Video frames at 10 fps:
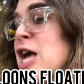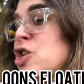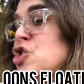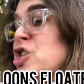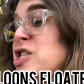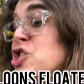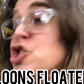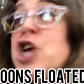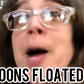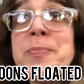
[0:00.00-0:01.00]
she
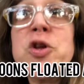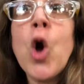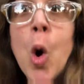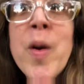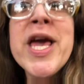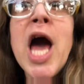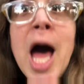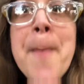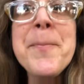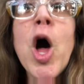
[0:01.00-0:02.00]
stopped going
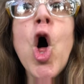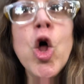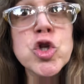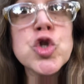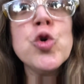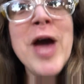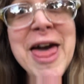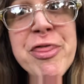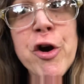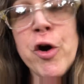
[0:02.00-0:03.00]
up
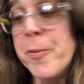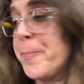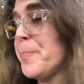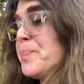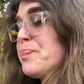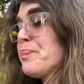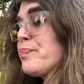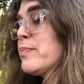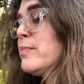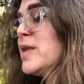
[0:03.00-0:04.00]
altogether.
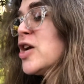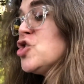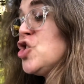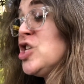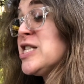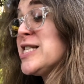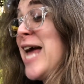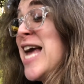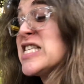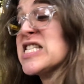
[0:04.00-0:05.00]
She
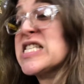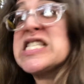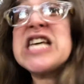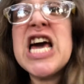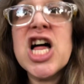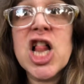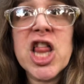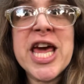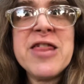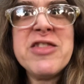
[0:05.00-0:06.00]
stayed
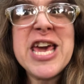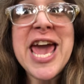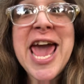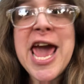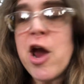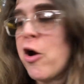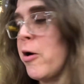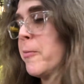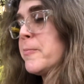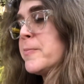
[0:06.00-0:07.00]
still in the
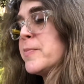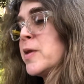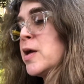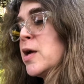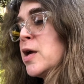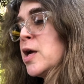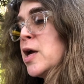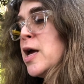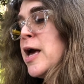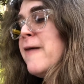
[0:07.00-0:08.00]
air.
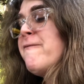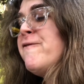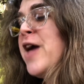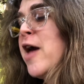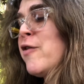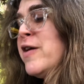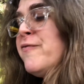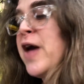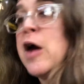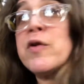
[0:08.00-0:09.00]
Very,
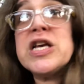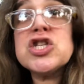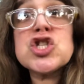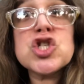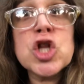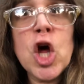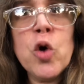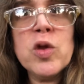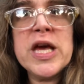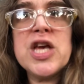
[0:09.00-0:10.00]
very
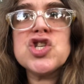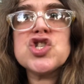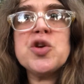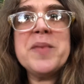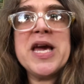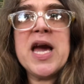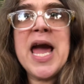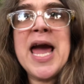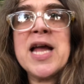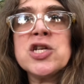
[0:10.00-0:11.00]
slowly, she
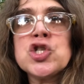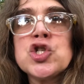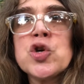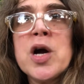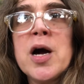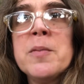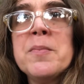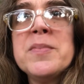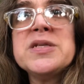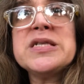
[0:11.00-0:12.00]
began to
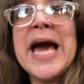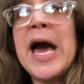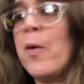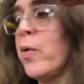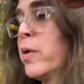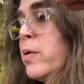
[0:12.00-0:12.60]
come down.